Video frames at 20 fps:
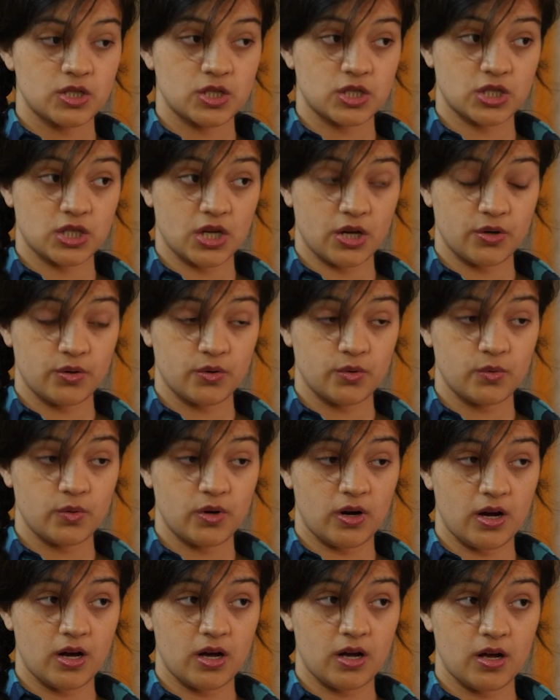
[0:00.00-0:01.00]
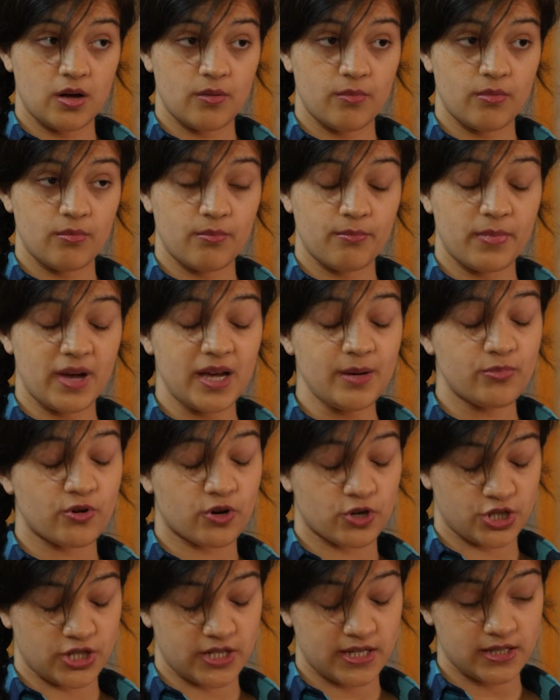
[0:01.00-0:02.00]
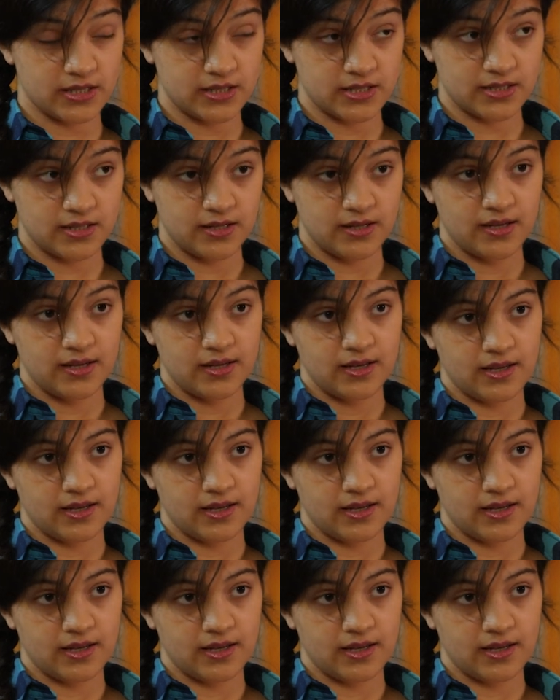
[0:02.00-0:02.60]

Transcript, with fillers: So my project